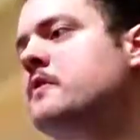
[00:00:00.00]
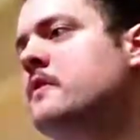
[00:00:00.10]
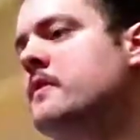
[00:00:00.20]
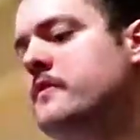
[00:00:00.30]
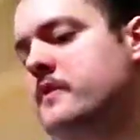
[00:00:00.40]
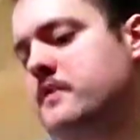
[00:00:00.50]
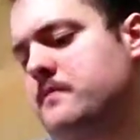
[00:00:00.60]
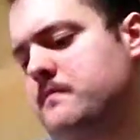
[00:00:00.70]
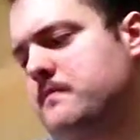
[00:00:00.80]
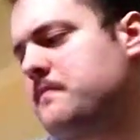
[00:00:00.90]
called uh,
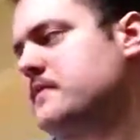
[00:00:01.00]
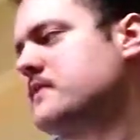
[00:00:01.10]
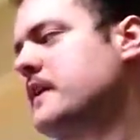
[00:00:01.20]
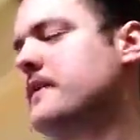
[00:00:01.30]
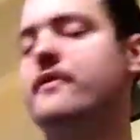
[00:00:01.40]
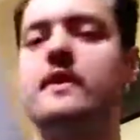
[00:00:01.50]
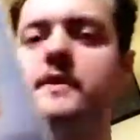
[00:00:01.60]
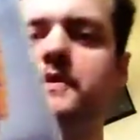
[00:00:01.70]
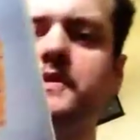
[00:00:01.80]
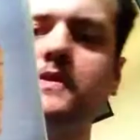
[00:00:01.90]
Second
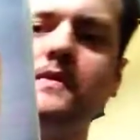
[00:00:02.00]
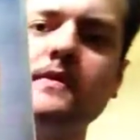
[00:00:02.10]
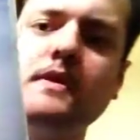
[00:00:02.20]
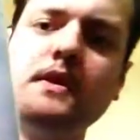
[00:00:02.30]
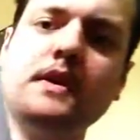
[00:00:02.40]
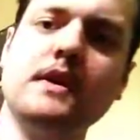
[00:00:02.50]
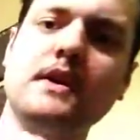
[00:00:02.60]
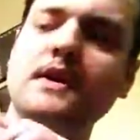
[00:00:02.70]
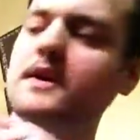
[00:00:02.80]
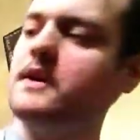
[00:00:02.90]
Thoughts.
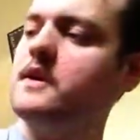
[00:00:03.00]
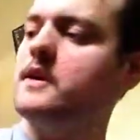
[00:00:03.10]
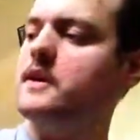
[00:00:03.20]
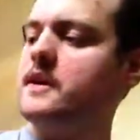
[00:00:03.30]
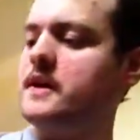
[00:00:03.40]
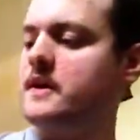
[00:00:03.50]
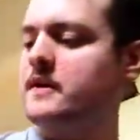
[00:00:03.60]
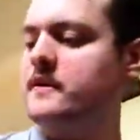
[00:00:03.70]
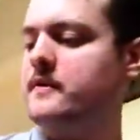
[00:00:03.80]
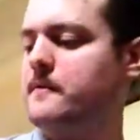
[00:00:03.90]

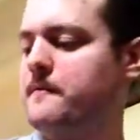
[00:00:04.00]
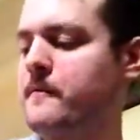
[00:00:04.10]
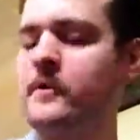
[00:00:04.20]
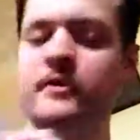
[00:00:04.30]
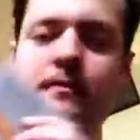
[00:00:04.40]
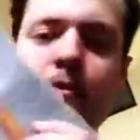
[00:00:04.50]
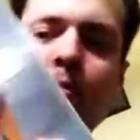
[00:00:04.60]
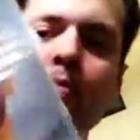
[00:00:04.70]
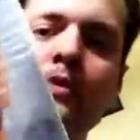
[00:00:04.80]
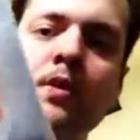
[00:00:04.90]
And for those of
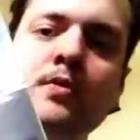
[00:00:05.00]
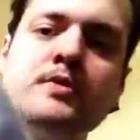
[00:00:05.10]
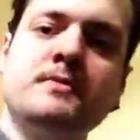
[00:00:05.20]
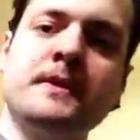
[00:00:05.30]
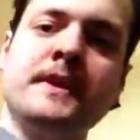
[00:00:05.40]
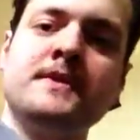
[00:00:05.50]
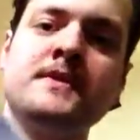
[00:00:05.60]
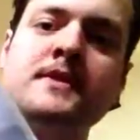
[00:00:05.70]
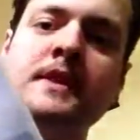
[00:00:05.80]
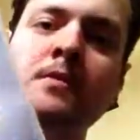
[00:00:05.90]
you who know who Split Enz
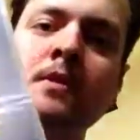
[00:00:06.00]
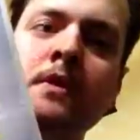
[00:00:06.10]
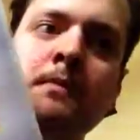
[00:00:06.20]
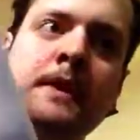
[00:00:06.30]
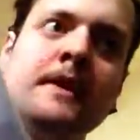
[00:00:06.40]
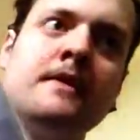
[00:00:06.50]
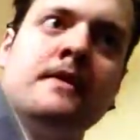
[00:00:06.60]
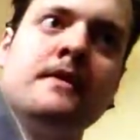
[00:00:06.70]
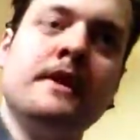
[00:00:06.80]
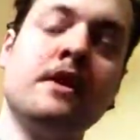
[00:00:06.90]
is, they were a band.
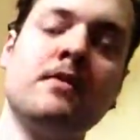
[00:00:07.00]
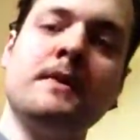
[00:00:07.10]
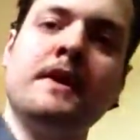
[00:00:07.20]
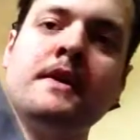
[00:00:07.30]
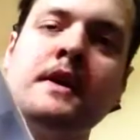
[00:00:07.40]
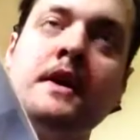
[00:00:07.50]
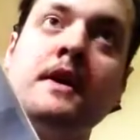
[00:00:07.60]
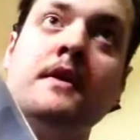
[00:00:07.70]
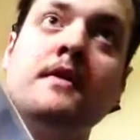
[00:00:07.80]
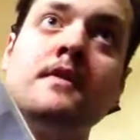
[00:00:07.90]
They were a band.
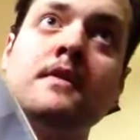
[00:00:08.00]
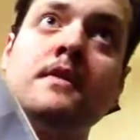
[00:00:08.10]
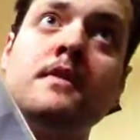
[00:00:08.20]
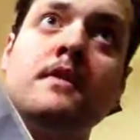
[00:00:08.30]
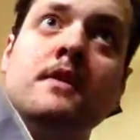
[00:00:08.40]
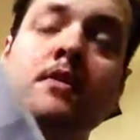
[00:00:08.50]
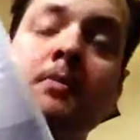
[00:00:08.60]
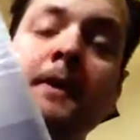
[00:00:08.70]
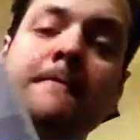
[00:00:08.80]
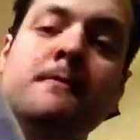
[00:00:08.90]
Uh, they were
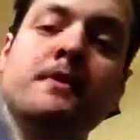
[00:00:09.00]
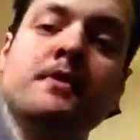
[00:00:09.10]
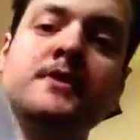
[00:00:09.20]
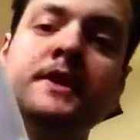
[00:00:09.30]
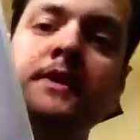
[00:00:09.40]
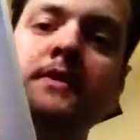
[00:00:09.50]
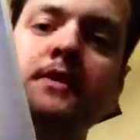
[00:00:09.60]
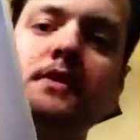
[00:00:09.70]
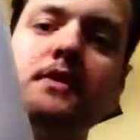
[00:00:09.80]
a band from New Zealand,